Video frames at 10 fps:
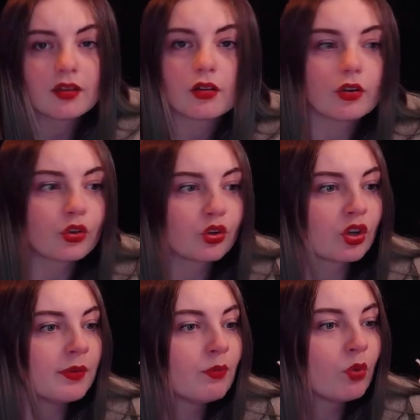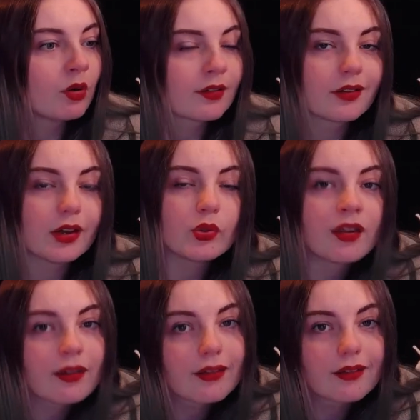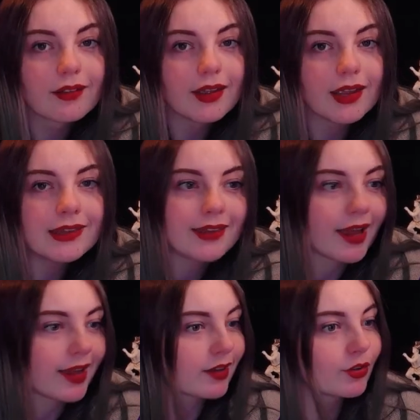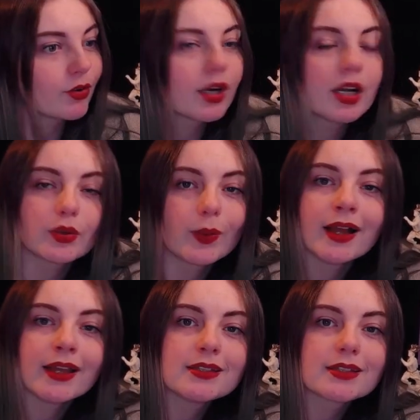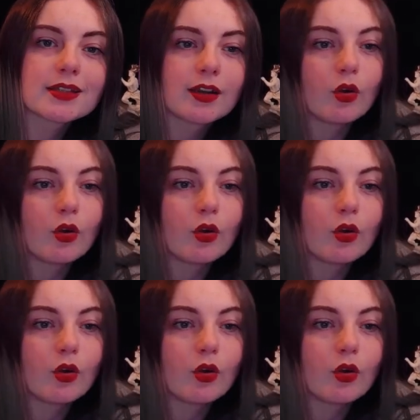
or there could be more out there, intact or otherwise,